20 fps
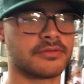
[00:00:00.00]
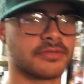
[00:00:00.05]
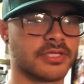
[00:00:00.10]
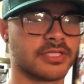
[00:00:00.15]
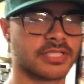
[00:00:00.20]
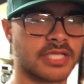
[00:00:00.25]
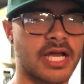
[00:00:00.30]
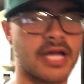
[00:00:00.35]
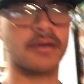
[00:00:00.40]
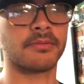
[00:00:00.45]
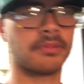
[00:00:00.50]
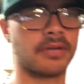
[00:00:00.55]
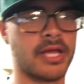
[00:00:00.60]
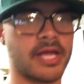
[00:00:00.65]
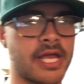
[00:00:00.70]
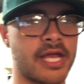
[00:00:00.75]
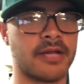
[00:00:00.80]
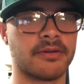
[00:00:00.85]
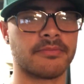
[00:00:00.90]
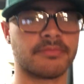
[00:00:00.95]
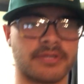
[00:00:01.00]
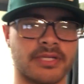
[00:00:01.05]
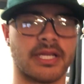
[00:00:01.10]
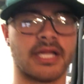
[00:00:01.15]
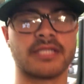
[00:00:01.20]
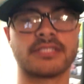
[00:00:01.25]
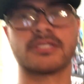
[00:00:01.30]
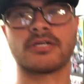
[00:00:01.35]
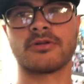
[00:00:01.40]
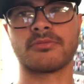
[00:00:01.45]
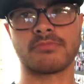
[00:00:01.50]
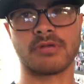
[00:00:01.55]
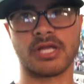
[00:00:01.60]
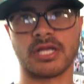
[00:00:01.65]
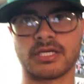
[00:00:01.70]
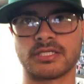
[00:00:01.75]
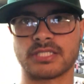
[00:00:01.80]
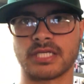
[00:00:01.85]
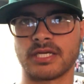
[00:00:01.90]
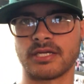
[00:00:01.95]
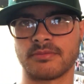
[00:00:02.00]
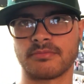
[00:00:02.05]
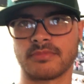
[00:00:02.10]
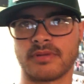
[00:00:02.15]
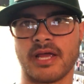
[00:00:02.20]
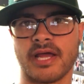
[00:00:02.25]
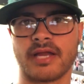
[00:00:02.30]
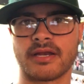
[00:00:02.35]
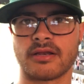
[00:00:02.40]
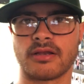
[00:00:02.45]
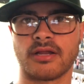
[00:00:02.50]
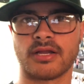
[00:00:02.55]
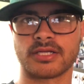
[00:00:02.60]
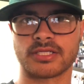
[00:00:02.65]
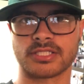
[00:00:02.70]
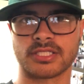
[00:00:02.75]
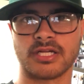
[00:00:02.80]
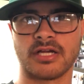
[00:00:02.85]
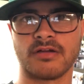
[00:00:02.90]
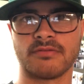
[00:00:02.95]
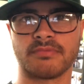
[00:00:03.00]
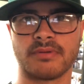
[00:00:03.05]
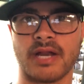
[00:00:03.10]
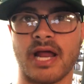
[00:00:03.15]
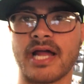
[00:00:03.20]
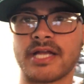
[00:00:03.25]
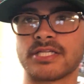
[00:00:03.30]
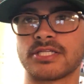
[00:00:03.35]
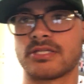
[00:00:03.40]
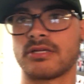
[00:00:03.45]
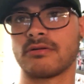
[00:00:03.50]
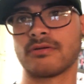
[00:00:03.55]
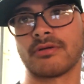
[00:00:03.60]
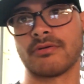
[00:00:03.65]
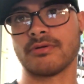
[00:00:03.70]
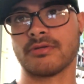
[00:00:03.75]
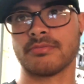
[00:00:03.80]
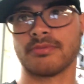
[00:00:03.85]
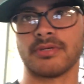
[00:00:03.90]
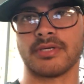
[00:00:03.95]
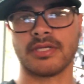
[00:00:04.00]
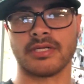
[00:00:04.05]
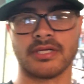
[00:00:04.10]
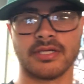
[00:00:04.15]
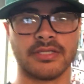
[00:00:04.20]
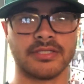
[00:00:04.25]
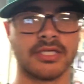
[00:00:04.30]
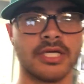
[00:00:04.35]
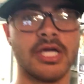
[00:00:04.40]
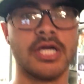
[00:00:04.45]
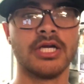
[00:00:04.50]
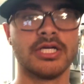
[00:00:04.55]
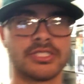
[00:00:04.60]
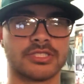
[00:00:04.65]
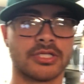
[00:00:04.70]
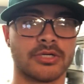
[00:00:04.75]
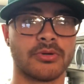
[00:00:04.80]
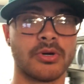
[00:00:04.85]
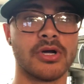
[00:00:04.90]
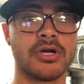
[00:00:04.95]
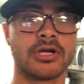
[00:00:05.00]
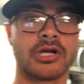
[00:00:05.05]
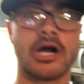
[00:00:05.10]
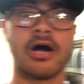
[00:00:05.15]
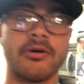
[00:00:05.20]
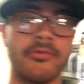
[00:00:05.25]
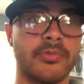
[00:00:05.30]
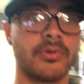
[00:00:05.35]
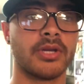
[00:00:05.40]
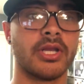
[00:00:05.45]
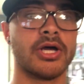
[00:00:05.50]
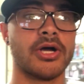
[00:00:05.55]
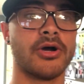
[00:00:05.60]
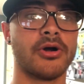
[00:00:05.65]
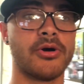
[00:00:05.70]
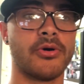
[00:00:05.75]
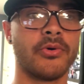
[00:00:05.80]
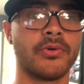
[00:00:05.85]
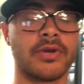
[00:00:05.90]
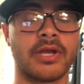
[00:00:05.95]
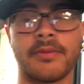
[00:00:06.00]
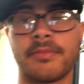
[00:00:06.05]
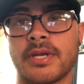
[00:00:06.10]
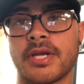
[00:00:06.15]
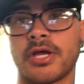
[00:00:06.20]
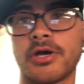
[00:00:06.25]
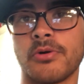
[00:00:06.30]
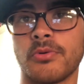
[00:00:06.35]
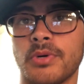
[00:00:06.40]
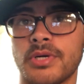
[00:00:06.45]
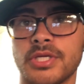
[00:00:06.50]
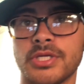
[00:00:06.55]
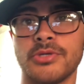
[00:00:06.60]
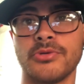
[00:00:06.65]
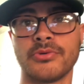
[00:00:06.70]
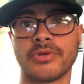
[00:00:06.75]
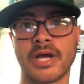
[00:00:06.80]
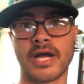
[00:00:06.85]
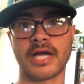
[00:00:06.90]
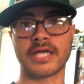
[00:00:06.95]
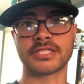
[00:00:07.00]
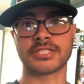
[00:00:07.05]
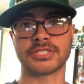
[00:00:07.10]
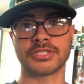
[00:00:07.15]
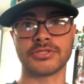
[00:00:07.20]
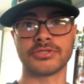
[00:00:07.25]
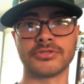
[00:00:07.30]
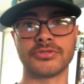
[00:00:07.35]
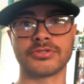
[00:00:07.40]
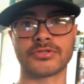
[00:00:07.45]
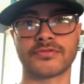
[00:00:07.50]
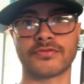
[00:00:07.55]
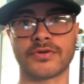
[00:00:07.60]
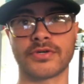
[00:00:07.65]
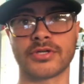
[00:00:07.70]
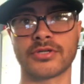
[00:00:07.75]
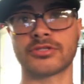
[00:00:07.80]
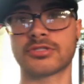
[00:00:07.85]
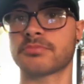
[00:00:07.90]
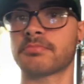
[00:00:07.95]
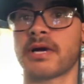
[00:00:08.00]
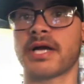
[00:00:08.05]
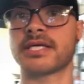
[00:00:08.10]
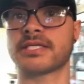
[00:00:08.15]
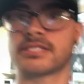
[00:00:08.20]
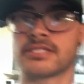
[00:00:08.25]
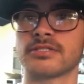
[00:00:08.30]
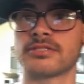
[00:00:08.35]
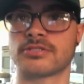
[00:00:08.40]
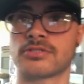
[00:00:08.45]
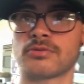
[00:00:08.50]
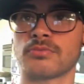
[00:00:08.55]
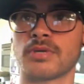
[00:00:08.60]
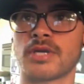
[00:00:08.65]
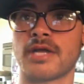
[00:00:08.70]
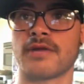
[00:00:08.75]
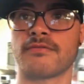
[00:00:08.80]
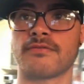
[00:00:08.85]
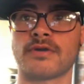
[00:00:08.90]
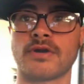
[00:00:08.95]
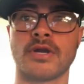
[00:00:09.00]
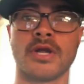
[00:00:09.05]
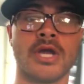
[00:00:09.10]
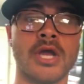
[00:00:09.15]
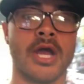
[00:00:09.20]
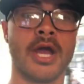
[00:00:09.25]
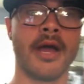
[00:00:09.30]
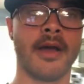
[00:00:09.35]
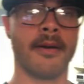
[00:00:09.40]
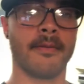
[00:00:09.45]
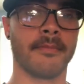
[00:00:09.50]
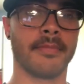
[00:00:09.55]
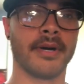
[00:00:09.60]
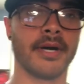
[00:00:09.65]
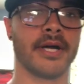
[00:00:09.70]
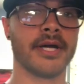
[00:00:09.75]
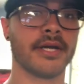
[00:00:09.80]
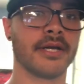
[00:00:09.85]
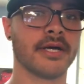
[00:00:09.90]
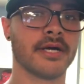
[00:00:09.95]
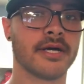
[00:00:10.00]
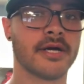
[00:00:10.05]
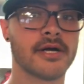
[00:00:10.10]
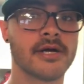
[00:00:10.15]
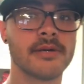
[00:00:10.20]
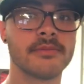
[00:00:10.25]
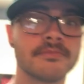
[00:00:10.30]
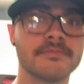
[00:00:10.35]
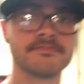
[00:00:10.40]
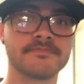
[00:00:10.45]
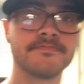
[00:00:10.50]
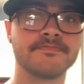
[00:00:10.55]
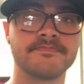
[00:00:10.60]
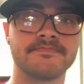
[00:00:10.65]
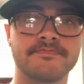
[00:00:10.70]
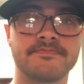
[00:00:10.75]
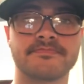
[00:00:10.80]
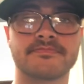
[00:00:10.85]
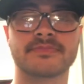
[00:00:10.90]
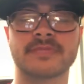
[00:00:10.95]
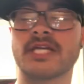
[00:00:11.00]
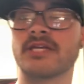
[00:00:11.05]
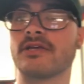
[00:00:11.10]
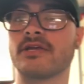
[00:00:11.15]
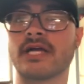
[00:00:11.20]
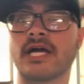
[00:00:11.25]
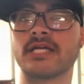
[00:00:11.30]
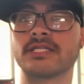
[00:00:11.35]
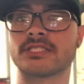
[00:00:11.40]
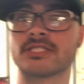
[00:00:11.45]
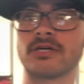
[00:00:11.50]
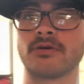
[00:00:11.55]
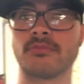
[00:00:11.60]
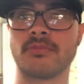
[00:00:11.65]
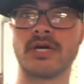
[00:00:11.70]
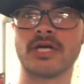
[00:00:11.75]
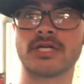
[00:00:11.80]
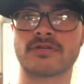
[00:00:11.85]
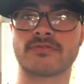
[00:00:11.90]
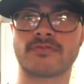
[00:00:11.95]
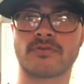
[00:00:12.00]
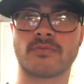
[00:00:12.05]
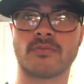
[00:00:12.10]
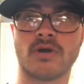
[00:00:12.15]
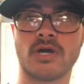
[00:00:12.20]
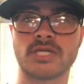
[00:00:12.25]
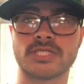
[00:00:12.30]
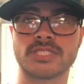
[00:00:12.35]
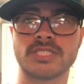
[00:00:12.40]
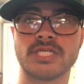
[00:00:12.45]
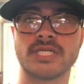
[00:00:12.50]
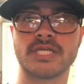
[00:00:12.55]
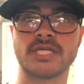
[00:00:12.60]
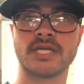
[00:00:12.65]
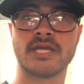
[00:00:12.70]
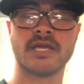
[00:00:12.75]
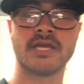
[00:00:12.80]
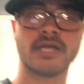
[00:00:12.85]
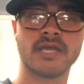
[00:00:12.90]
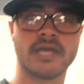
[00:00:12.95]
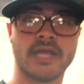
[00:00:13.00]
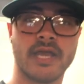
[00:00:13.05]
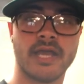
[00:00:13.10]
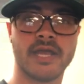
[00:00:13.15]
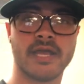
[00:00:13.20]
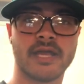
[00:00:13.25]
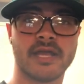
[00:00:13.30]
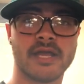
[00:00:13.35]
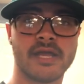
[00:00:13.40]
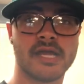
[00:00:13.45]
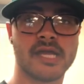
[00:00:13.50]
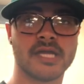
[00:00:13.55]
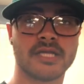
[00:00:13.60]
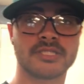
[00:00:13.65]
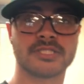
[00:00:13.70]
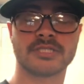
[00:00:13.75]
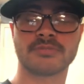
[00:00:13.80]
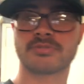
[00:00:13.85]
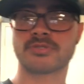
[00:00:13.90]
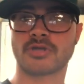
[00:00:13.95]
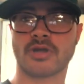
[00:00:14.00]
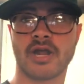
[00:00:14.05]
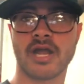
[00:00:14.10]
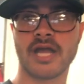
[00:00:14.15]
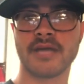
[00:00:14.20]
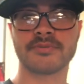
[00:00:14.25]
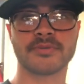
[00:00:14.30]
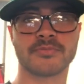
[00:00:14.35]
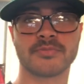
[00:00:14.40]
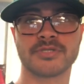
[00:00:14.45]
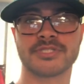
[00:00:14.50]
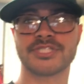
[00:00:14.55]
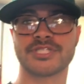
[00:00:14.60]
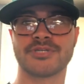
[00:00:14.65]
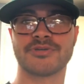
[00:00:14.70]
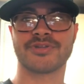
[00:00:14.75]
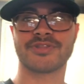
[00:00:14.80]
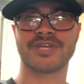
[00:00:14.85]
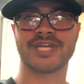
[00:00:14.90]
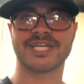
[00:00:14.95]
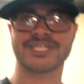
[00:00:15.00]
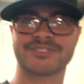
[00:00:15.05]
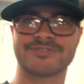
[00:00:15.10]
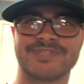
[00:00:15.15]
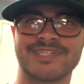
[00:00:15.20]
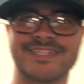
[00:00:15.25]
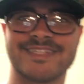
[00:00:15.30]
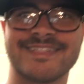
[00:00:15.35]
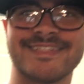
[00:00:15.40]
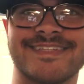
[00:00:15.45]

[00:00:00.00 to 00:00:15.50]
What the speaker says: it's kind of bland, but that's on me because I didn't add a lot of stuff, but I just don't know what to put in it. So comment below and let me know what you guys use for your spices or whatever. But thank you guys so much for watching, and subscribe, and we'll see you on the next one.